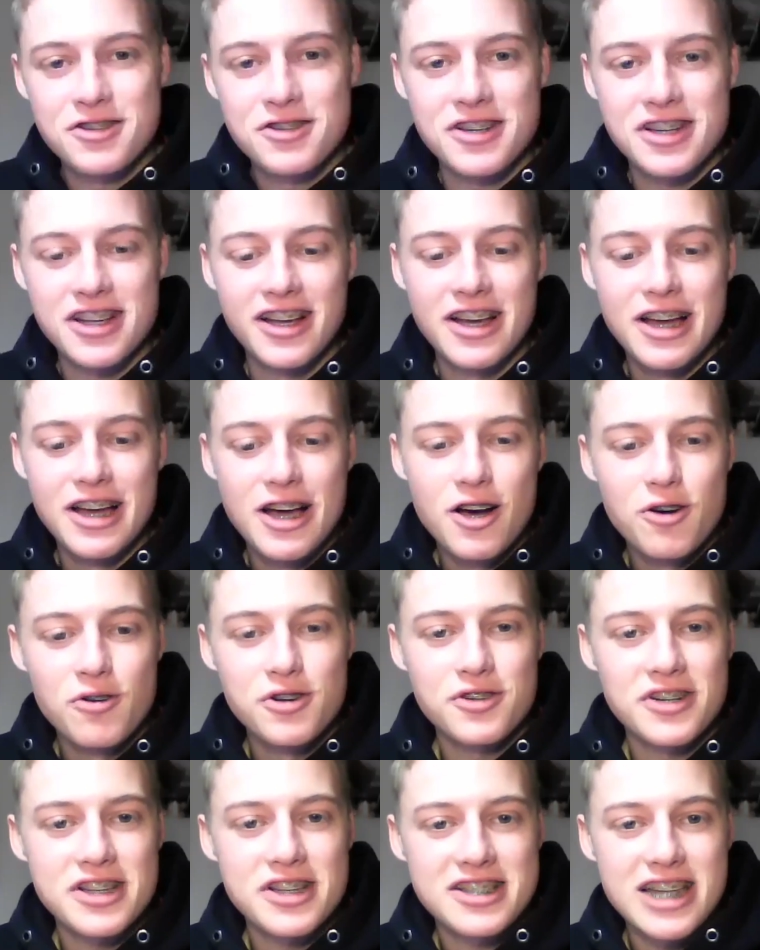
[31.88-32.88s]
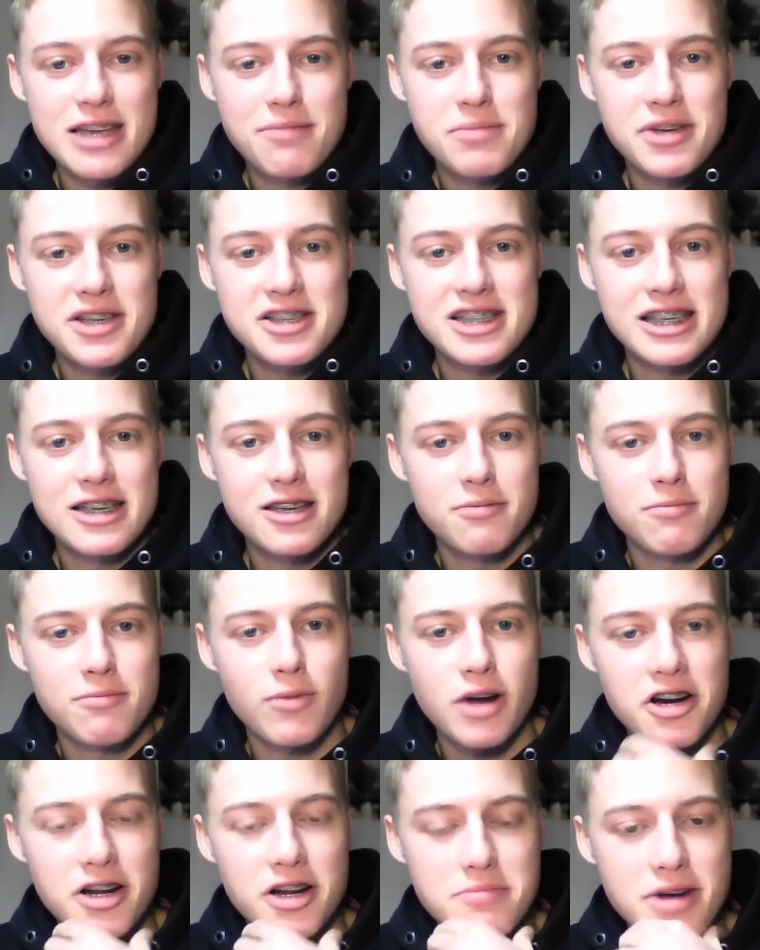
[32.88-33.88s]
You're always gonna stay busy.
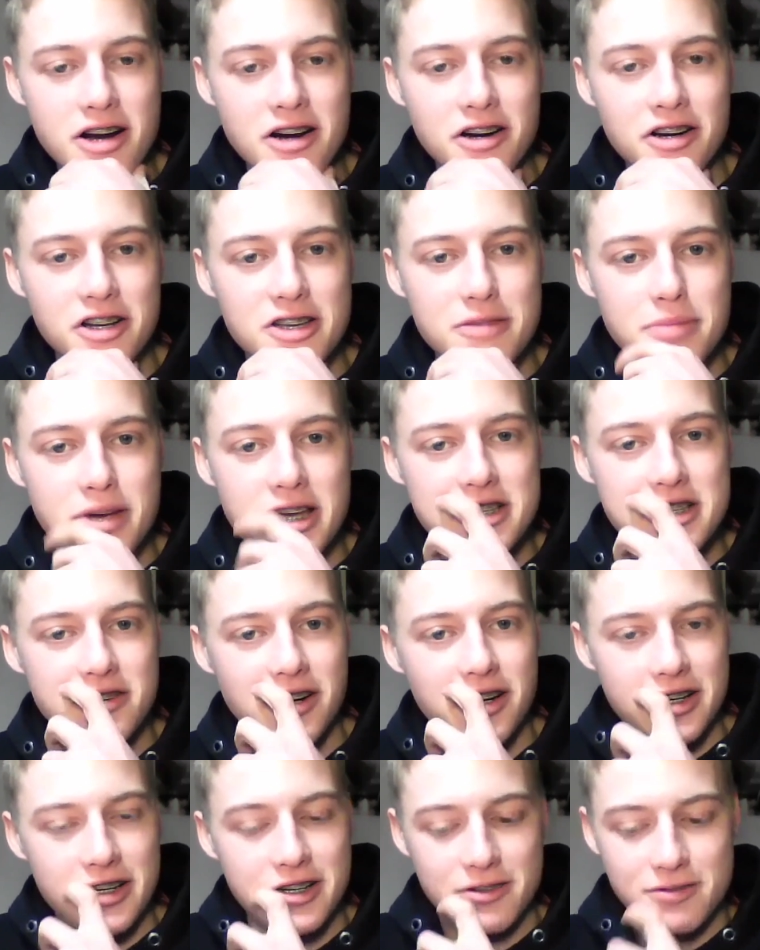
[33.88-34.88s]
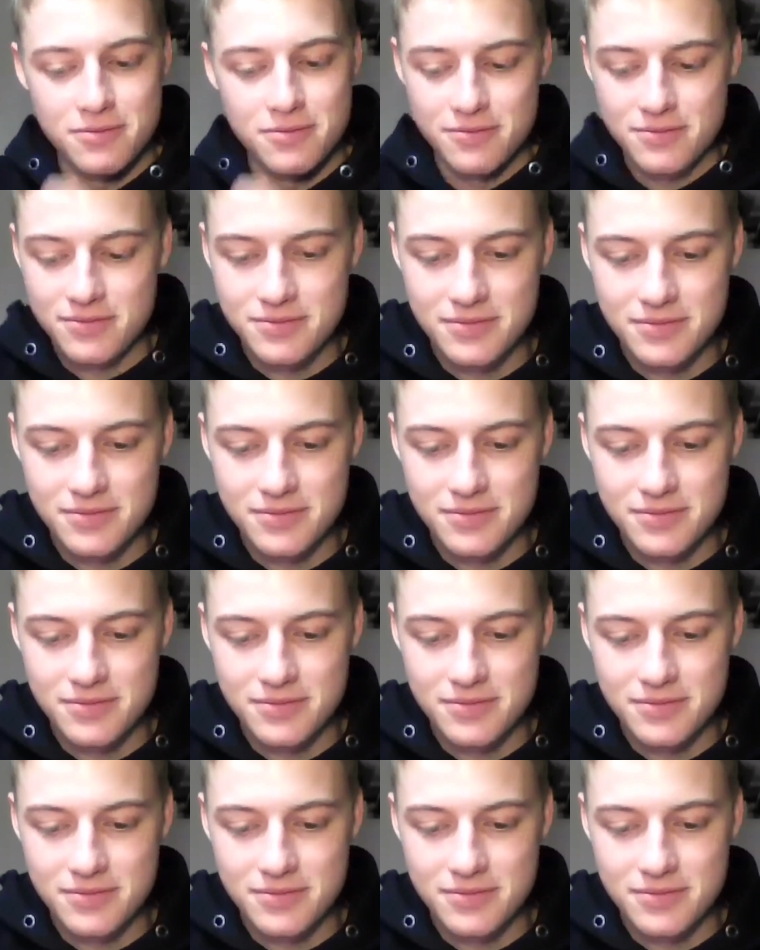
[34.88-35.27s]
And where in America are you based right now?